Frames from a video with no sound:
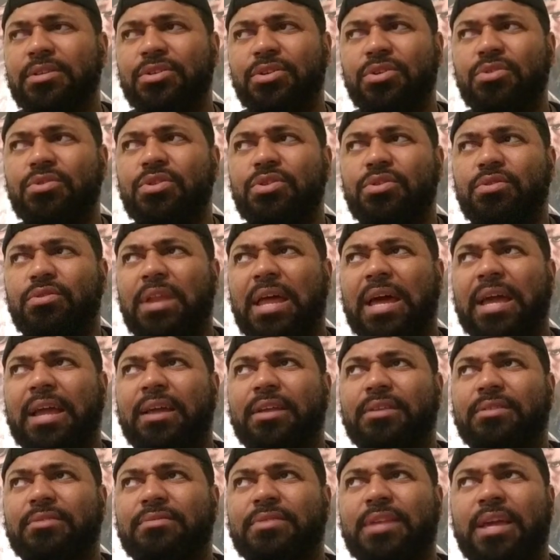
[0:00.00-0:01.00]
Dude, you're
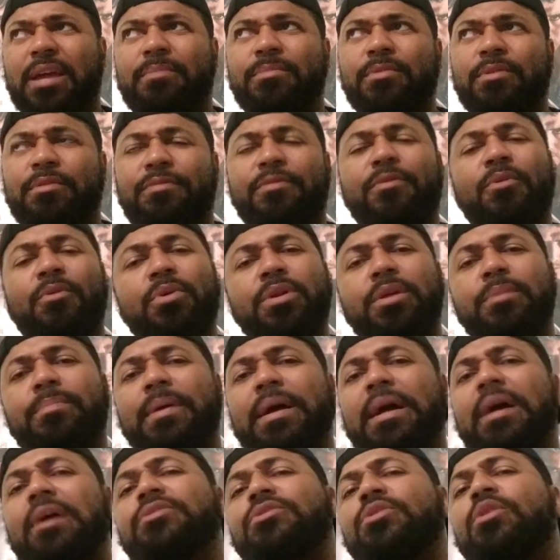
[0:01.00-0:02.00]
like damn near 40
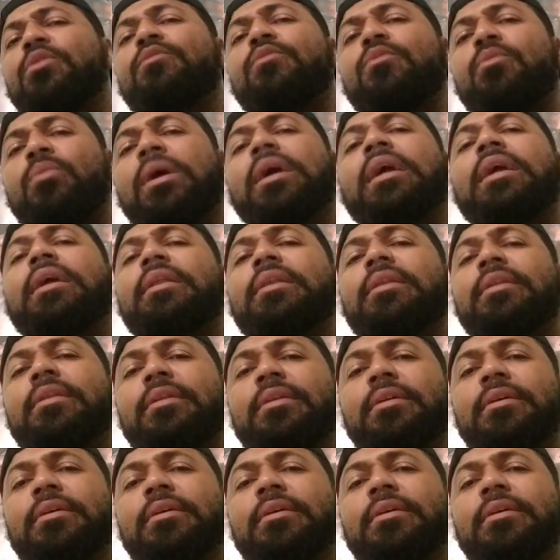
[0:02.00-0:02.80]
pounds overweight.